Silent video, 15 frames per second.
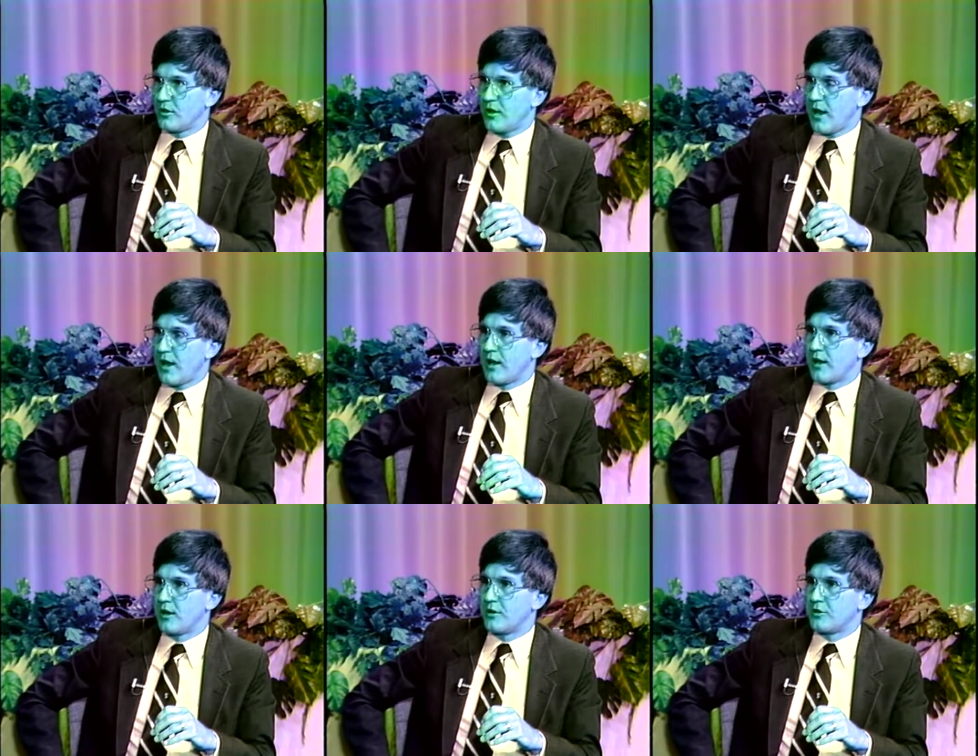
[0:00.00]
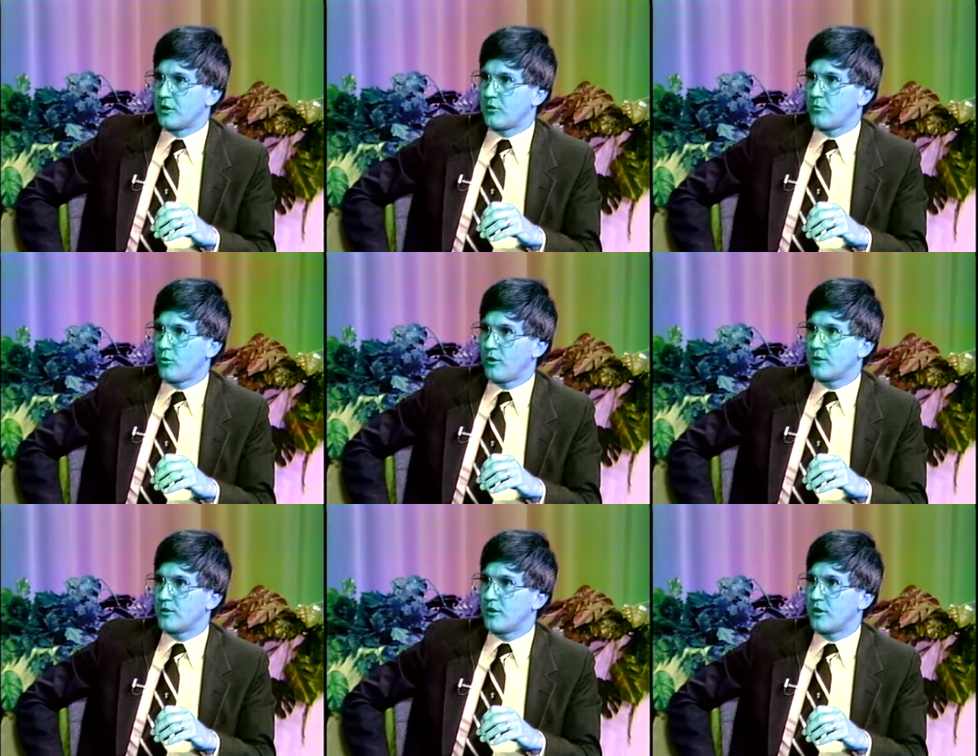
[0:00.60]
And a young boy
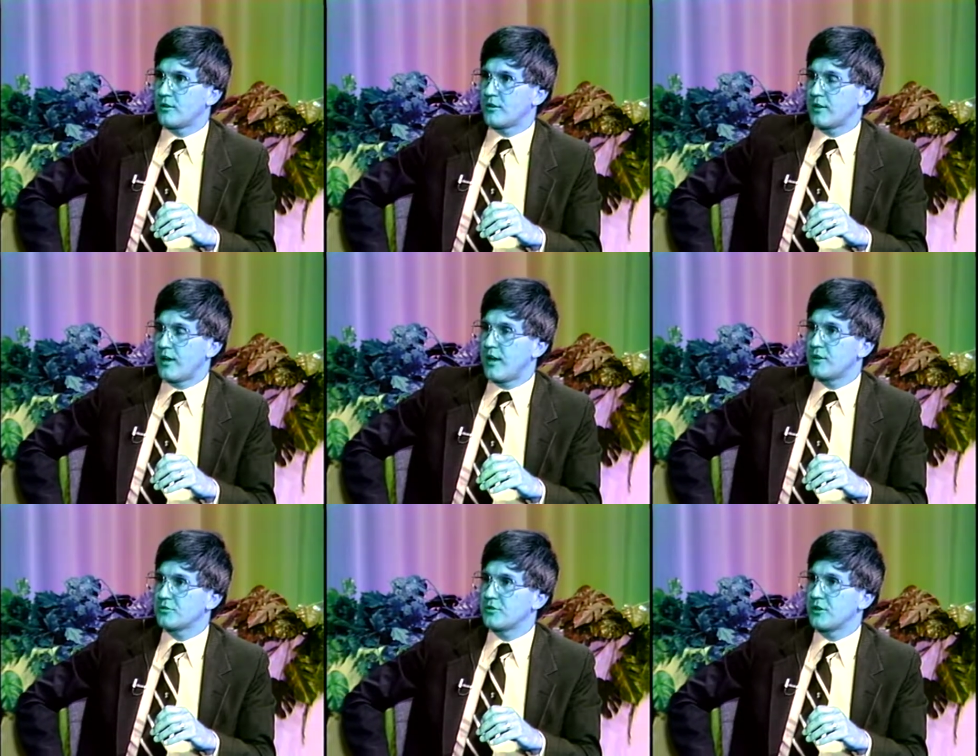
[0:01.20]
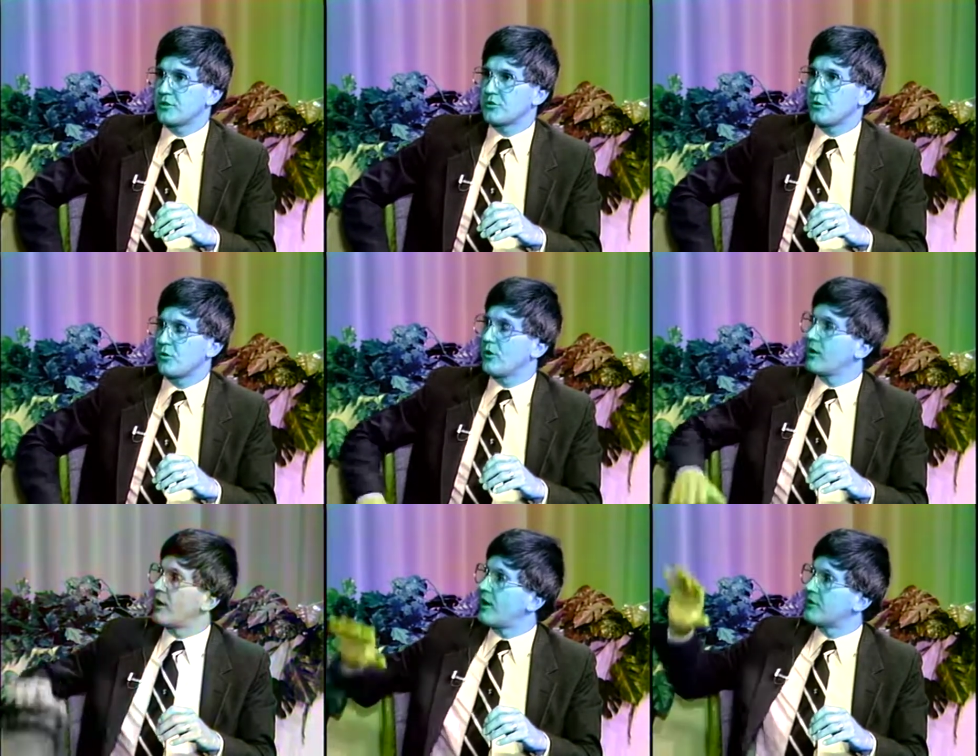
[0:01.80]
had gone to the house next
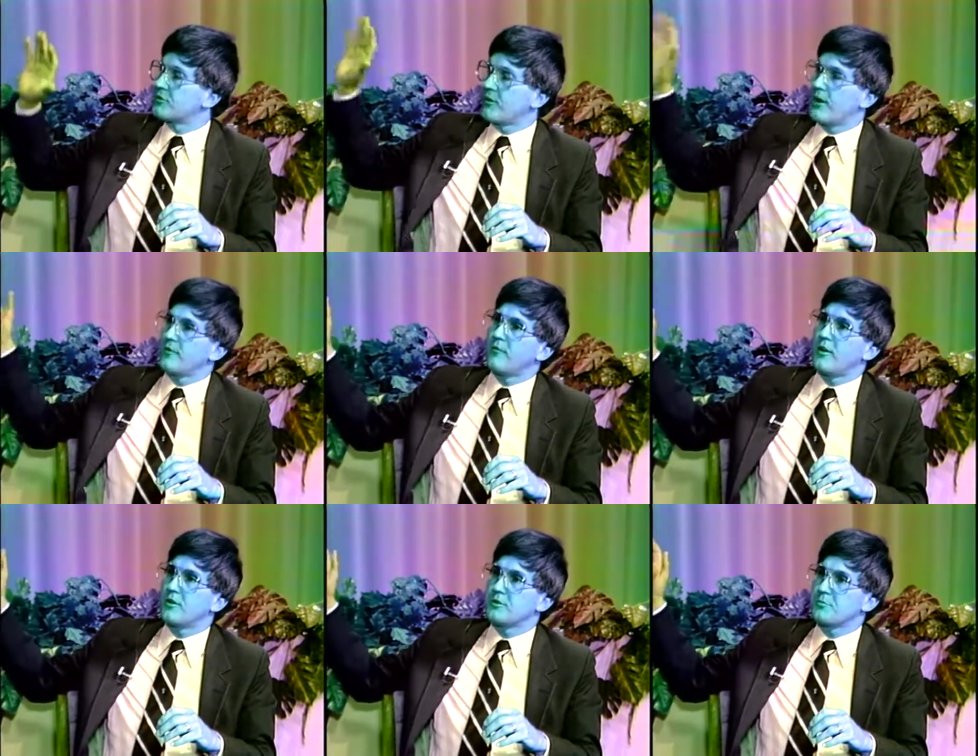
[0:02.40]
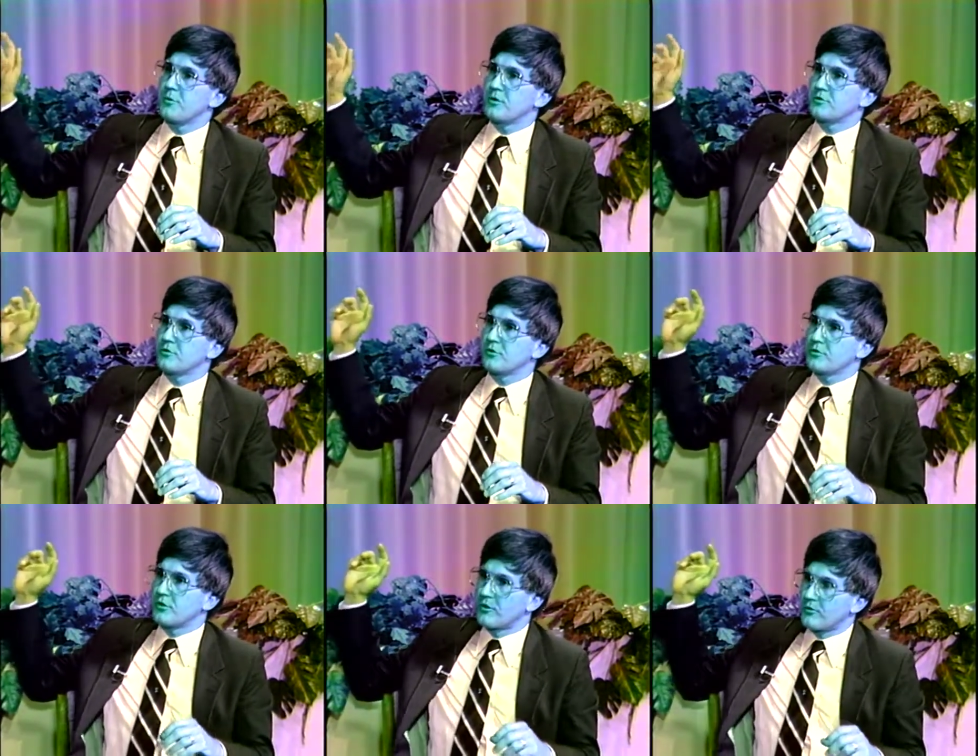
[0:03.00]
door, got his grandfather's
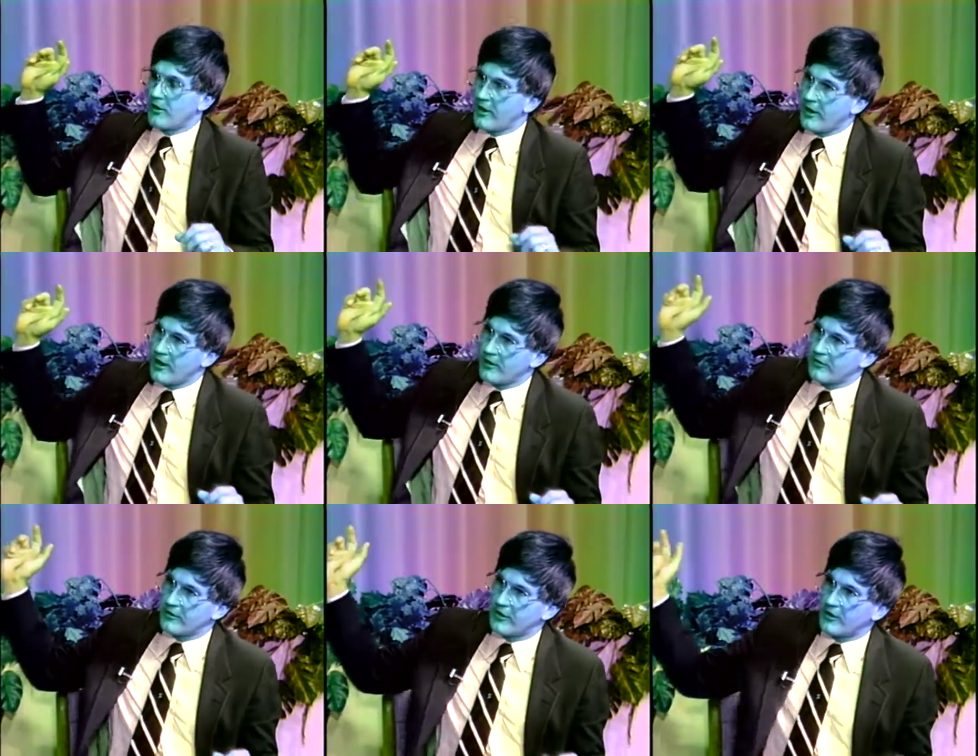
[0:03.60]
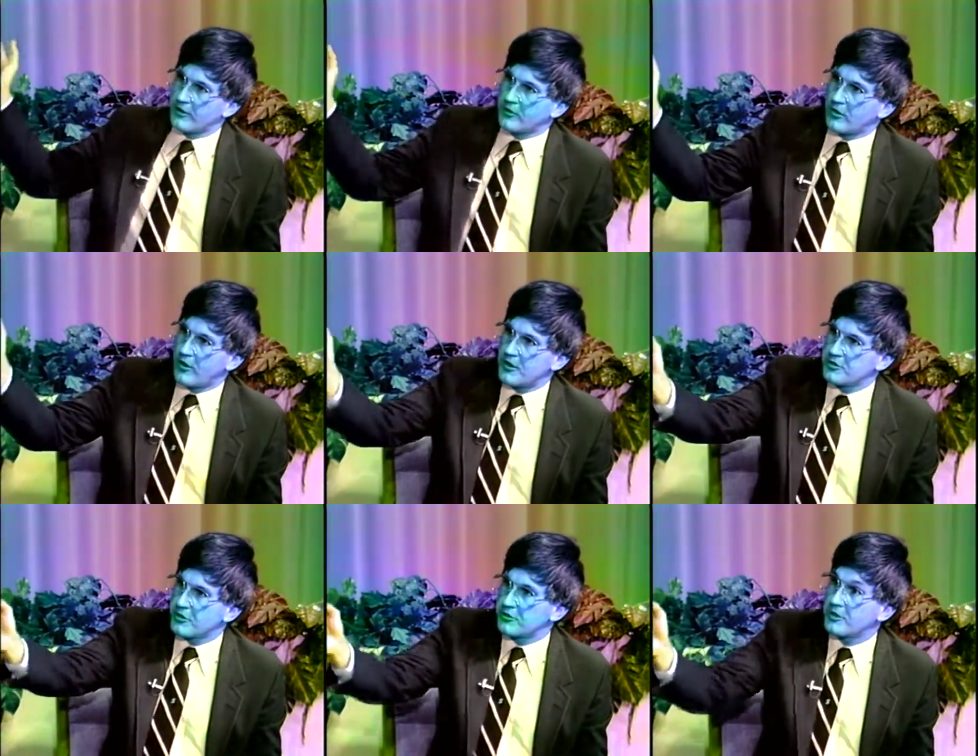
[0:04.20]
pistol, turned right out of the
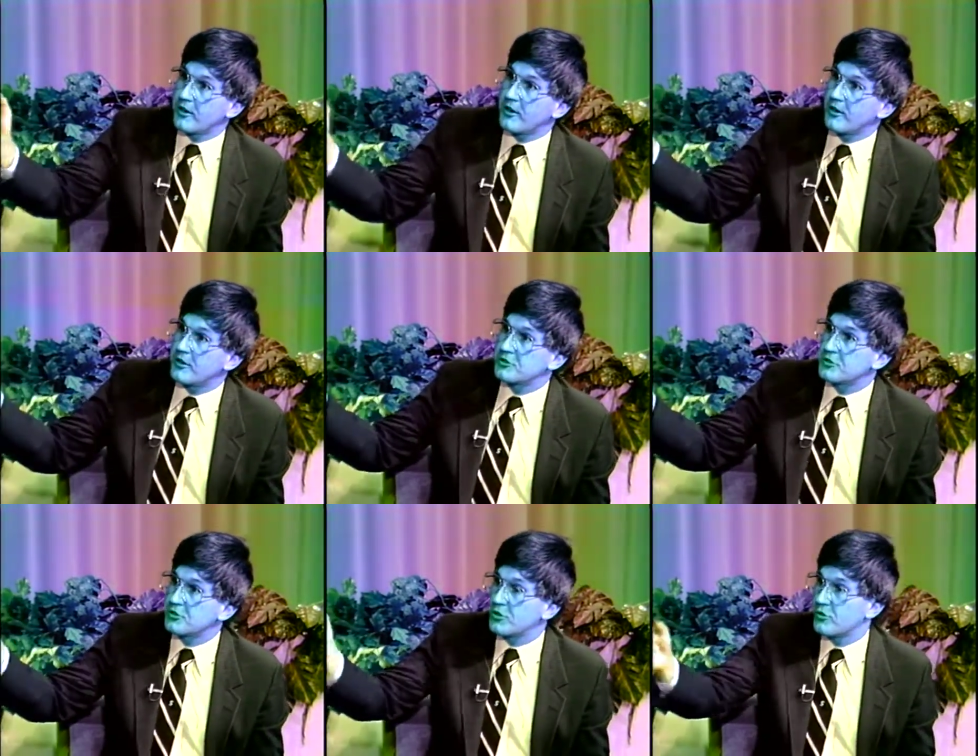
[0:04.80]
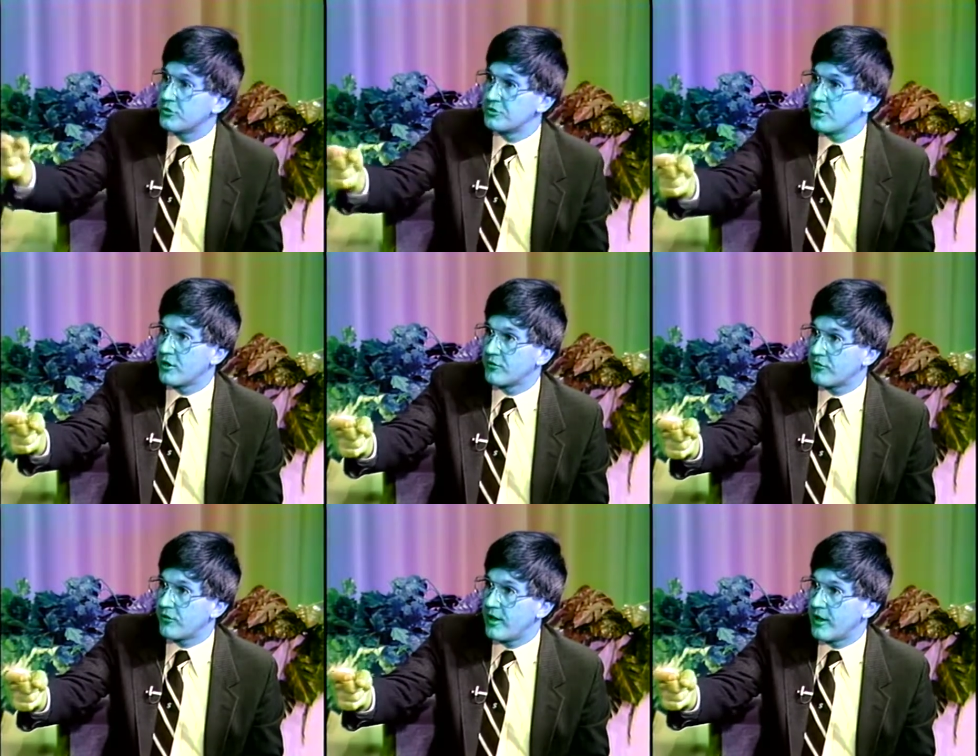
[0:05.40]
closet, goes, Here it is, to show his young
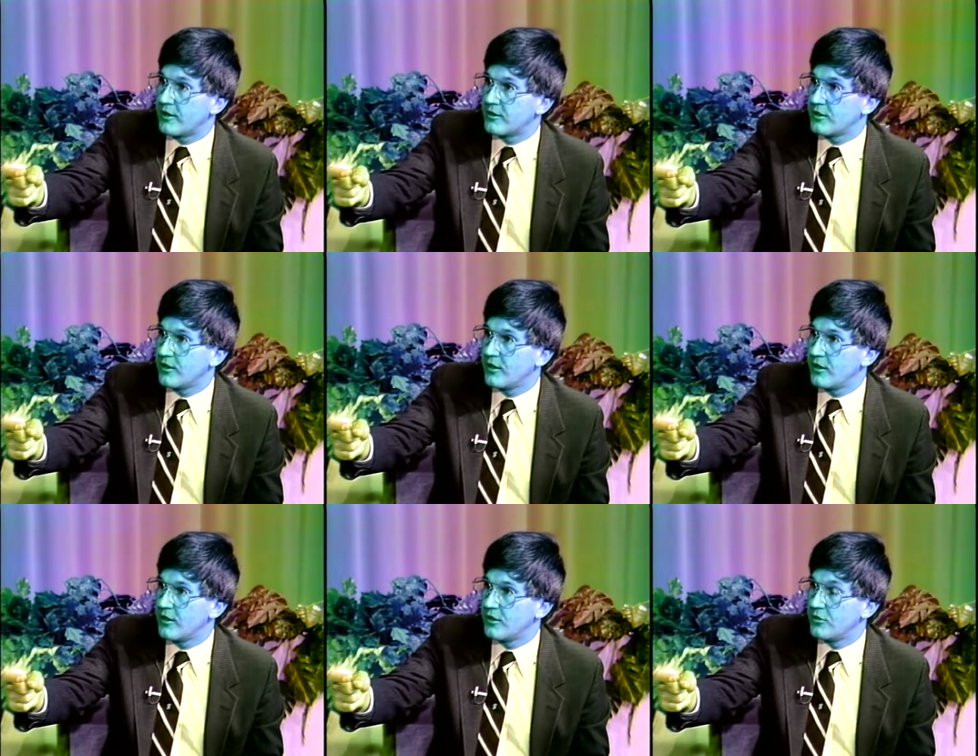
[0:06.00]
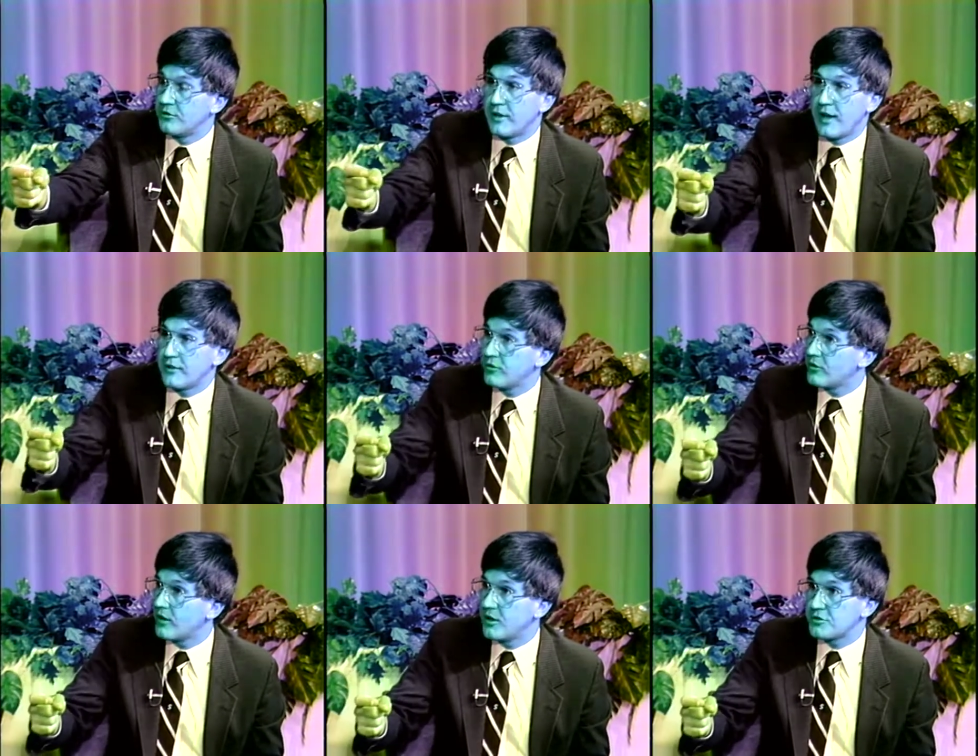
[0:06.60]
friend, who'd had
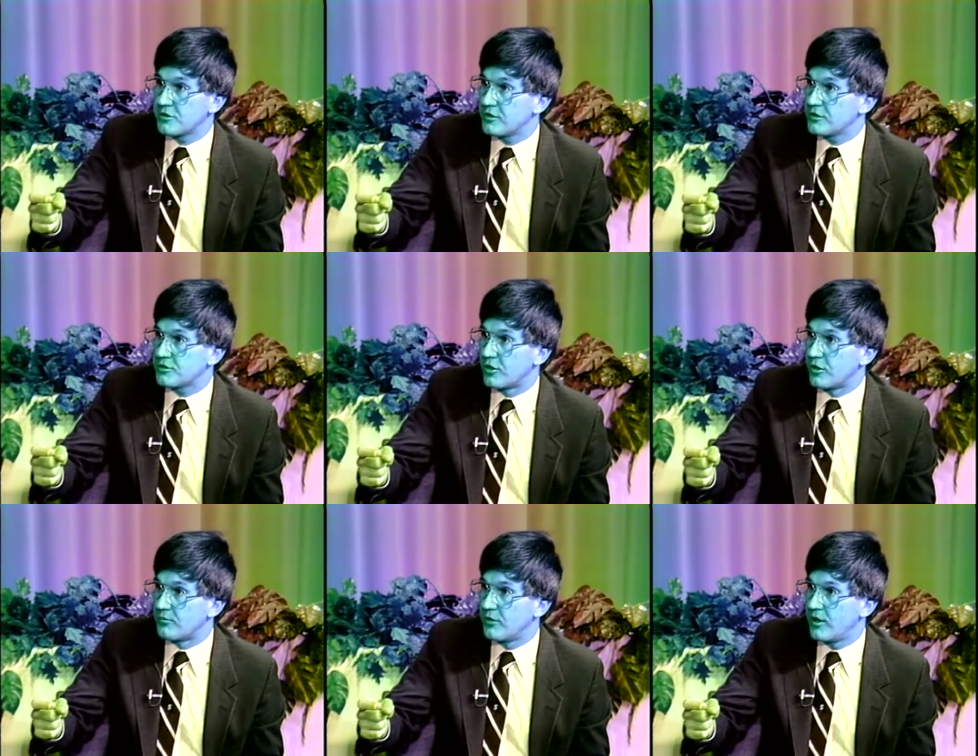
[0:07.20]
no guns in his home,